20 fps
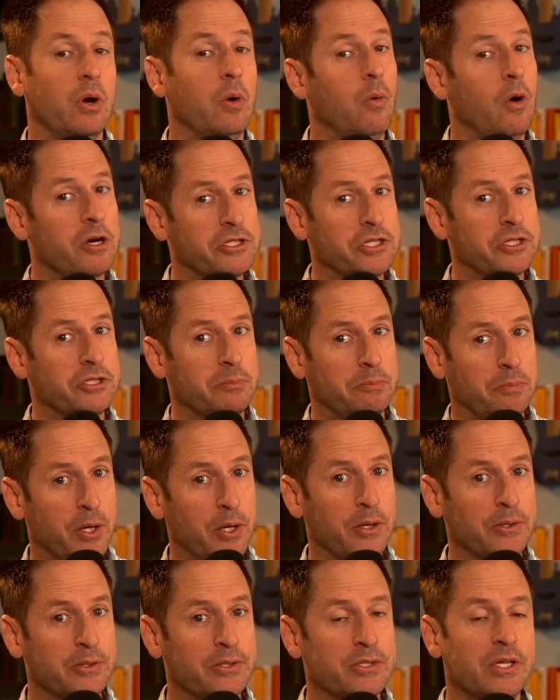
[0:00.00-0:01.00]
Washington
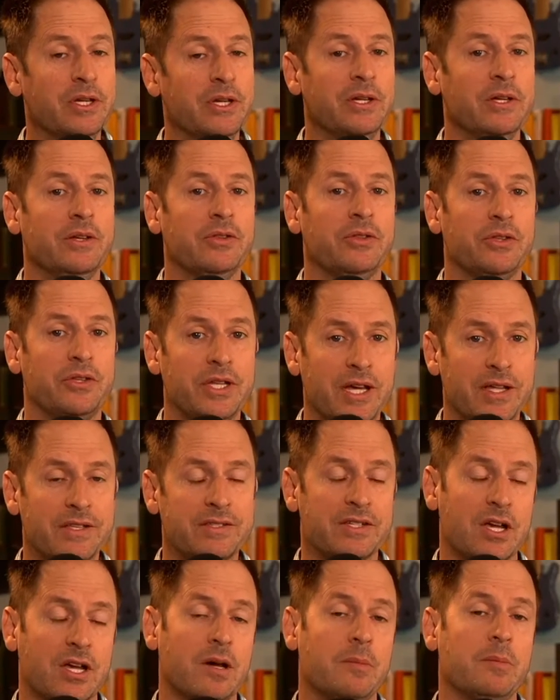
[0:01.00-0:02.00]
Post, the deaths
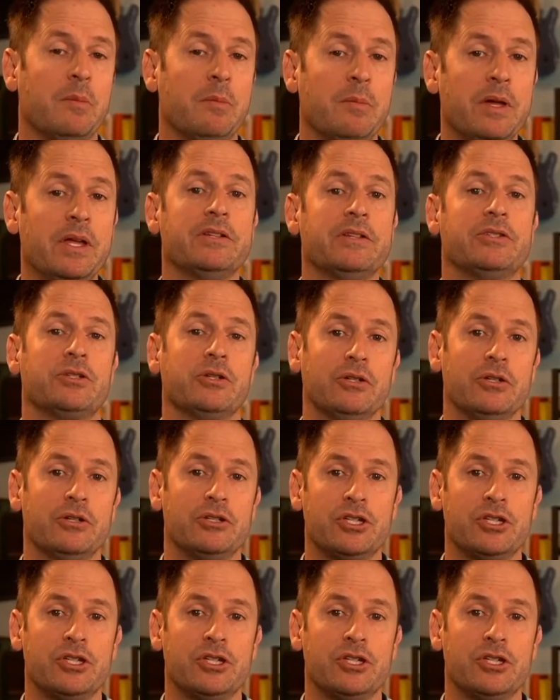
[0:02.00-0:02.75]
come amid a surge